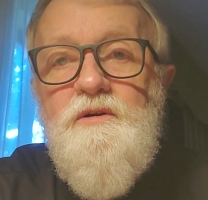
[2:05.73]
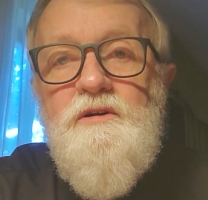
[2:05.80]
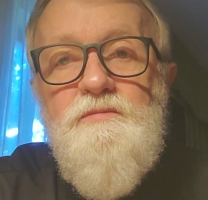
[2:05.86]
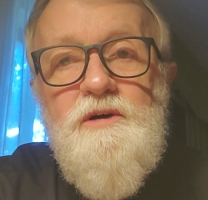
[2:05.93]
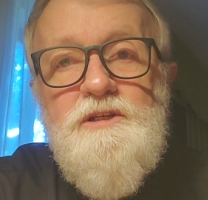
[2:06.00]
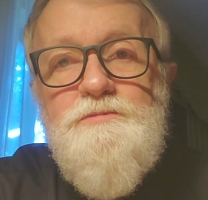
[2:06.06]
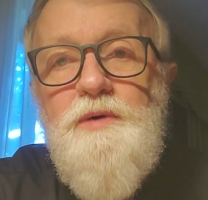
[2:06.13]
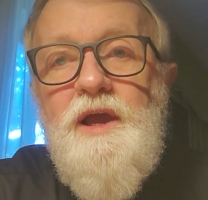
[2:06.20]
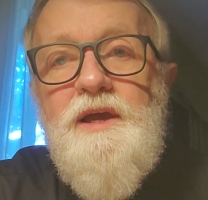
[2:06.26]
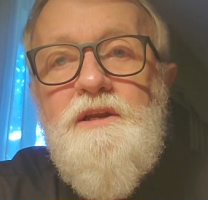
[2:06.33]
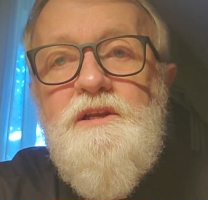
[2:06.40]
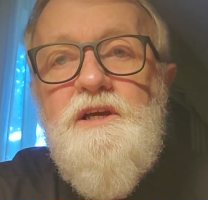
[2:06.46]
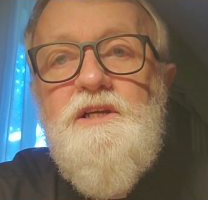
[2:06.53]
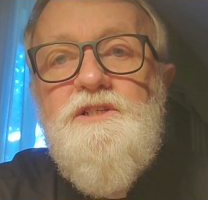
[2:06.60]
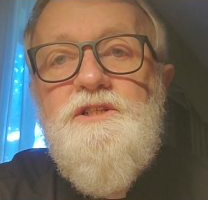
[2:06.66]
We must pay
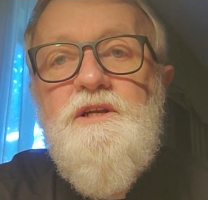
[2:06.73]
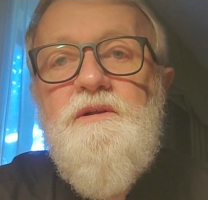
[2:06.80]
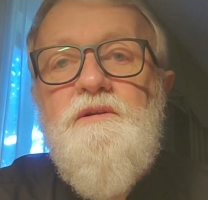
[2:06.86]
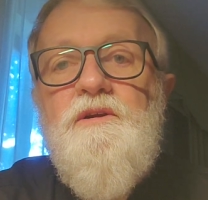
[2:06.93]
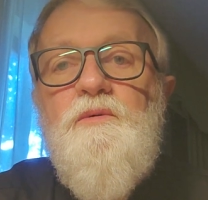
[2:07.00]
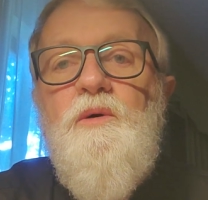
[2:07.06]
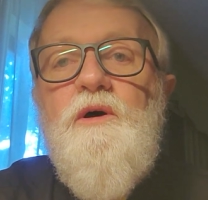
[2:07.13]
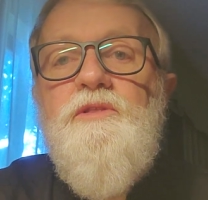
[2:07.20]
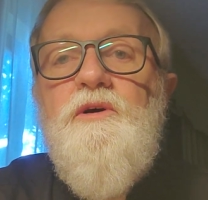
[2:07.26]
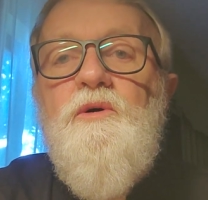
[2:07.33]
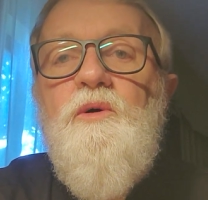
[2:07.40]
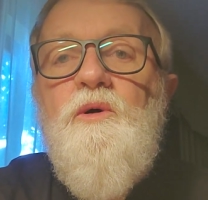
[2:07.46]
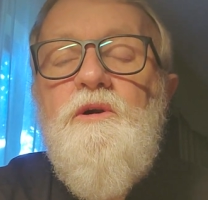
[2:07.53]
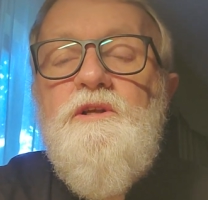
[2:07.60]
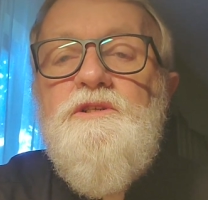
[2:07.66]
attention to what the
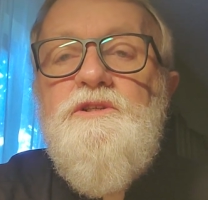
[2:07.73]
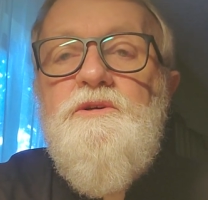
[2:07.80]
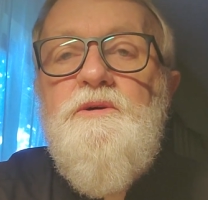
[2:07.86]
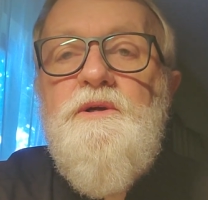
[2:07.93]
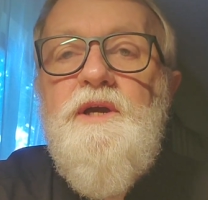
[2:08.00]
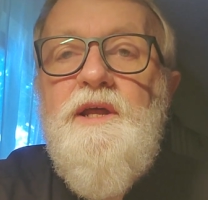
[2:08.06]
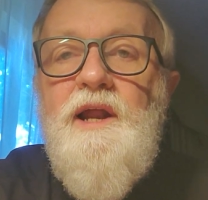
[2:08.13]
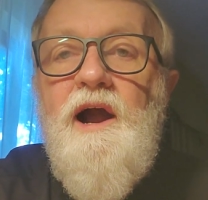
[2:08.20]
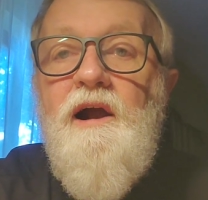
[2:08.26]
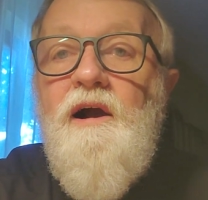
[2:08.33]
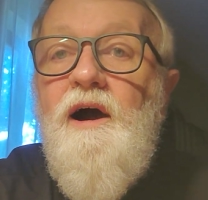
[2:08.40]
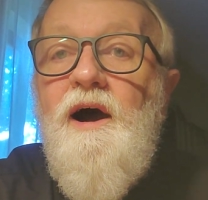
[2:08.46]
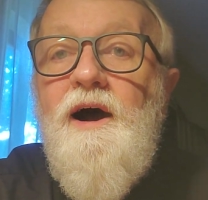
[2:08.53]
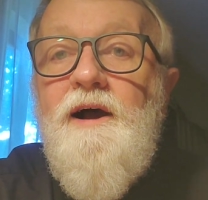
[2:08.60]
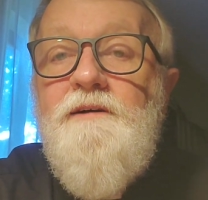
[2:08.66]
Lord is doing in our
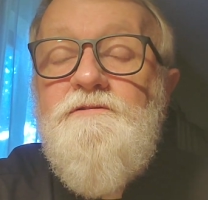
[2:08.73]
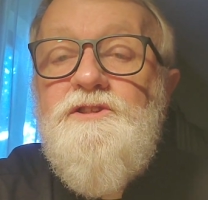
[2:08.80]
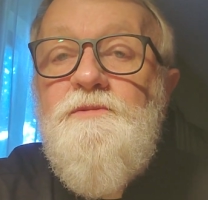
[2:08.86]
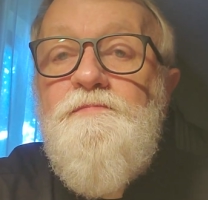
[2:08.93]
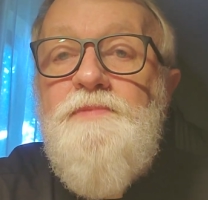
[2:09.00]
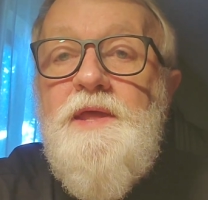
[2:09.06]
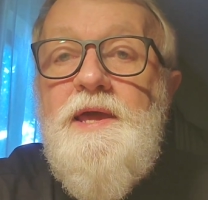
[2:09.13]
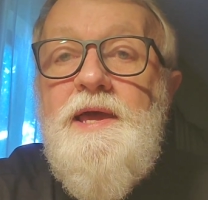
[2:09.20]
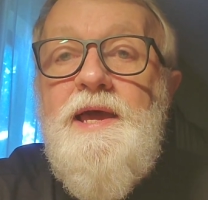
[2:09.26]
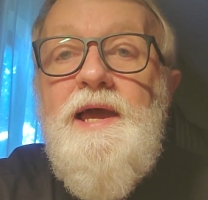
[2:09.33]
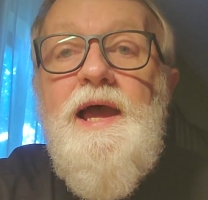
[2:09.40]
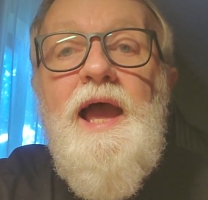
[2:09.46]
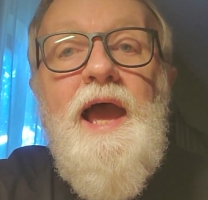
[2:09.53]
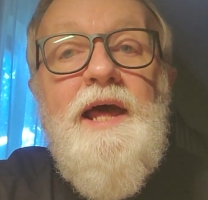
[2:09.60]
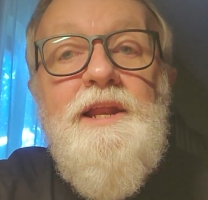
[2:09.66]
lives
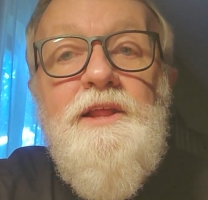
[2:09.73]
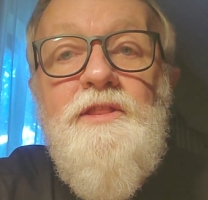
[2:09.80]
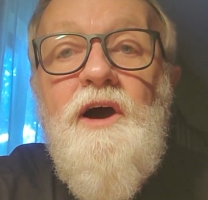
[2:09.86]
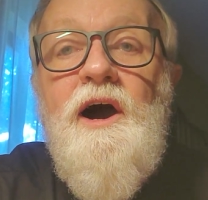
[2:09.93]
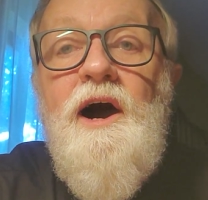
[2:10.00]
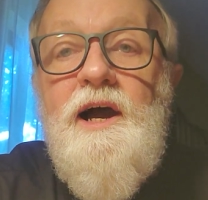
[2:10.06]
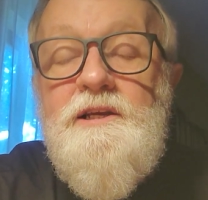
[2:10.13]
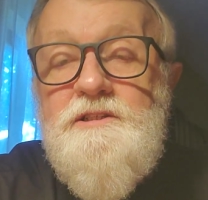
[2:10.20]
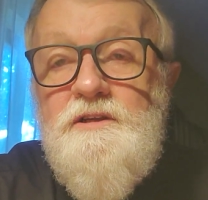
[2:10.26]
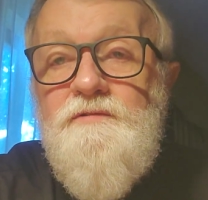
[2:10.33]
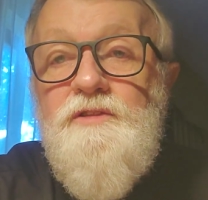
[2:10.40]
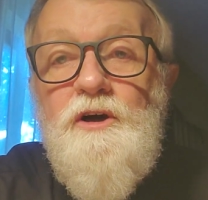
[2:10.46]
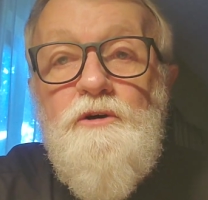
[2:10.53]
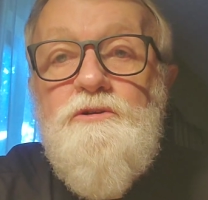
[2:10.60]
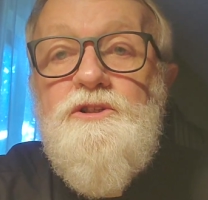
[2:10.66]
and in the lives
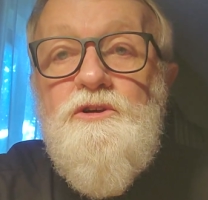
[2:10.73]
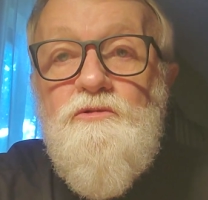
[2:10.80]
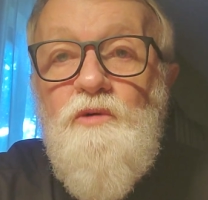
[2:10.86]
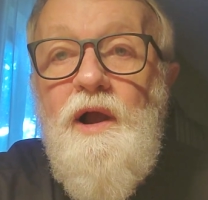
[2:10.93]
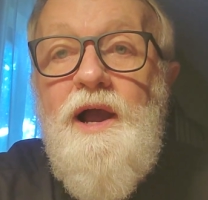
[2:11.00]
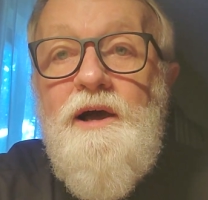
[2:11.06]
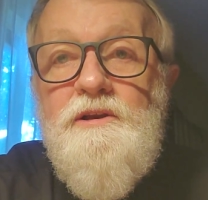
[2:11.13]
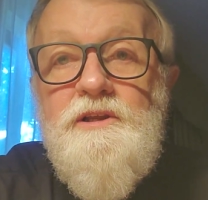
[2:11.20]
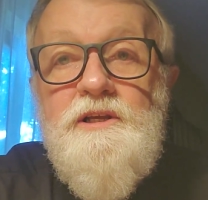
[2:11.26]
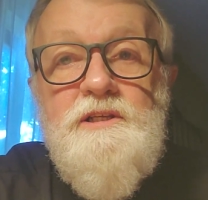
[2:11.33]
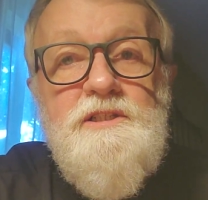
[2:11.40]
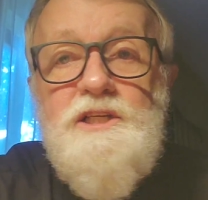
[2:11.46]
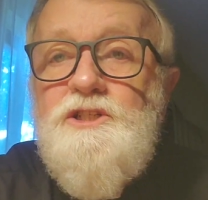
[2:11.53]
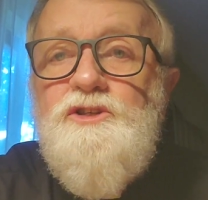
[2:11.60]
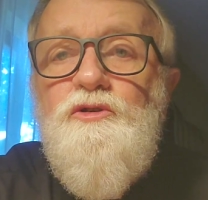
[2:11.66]
of those around
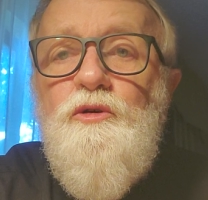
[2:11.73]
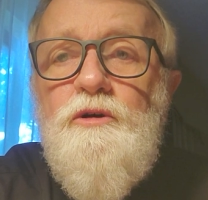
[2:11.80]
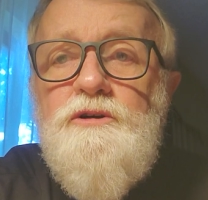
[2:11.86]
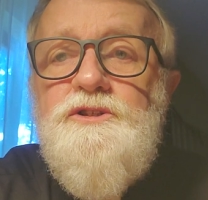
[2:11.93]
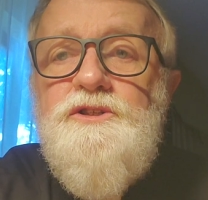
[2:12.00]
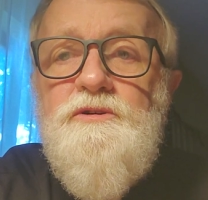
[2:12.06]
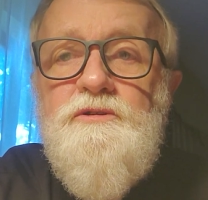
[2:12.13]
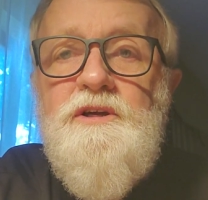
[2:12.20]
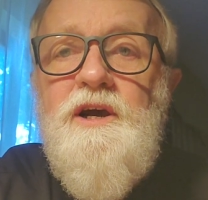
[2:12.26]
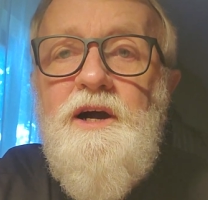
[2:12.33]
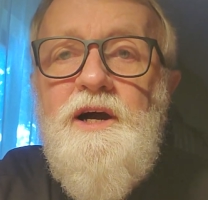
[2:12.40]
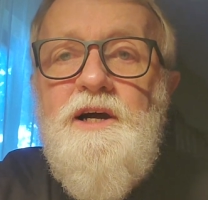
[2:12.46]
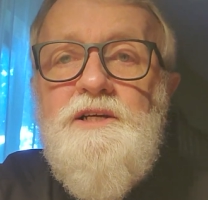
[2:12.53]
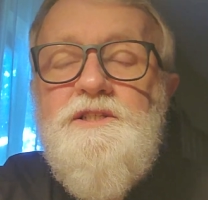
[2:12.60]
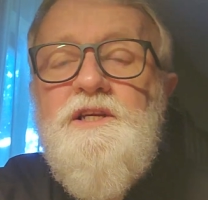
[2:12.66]
us. It's crucial to
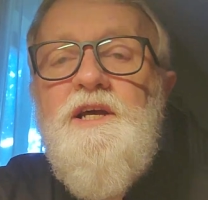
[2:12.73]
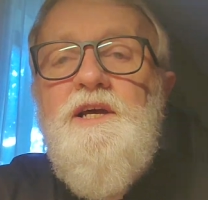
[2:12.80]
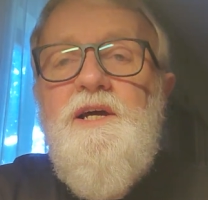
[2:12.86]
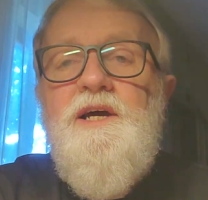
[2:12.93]
us.